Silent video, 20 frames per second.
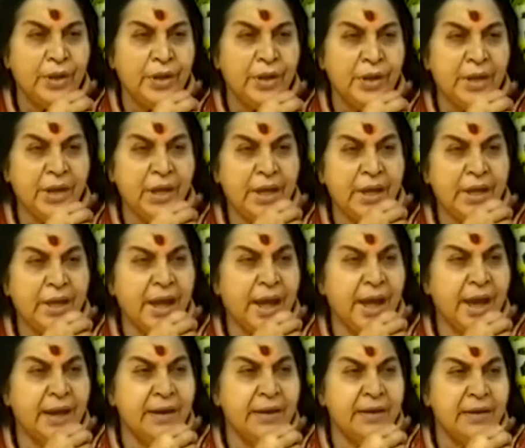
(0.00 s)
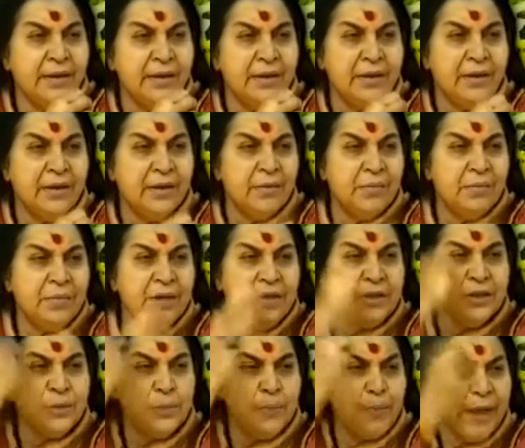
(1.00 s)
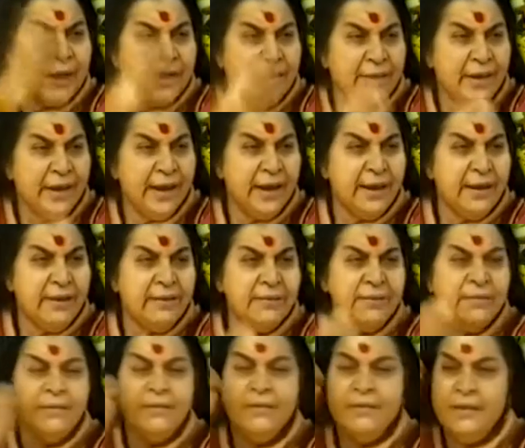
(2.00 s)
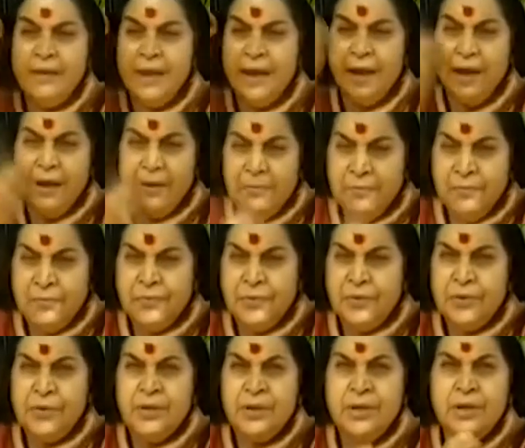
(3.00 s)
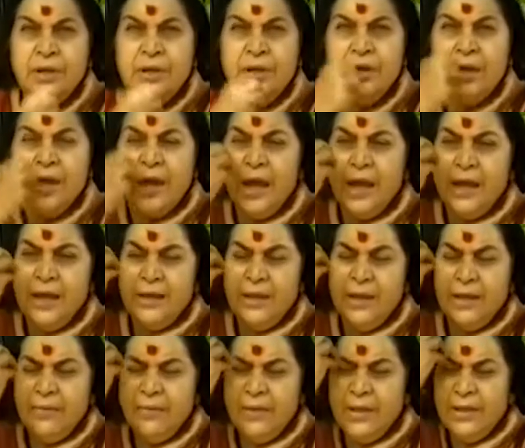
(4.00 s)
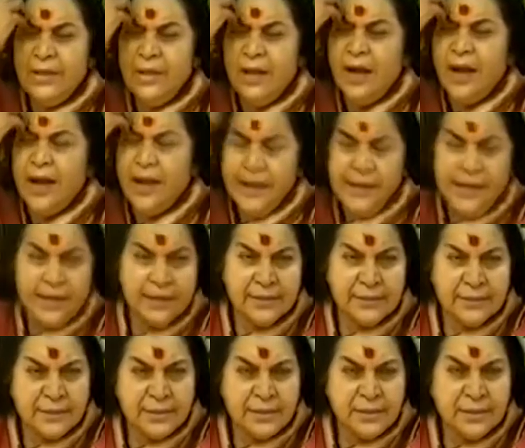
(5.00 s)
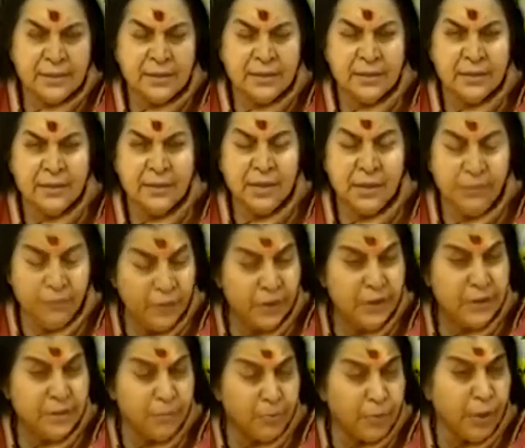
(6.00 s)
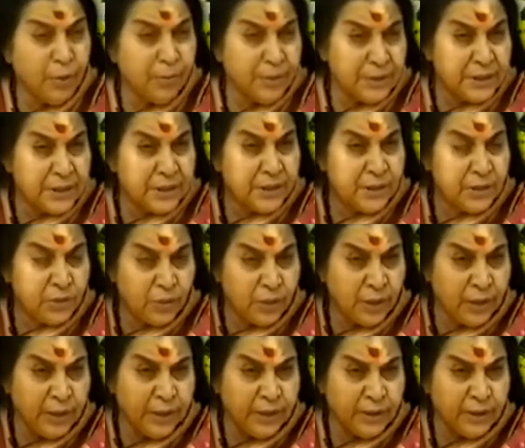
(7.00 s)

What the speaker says: he can be respected, loved, and given the highest if he is a proper Sahajogi.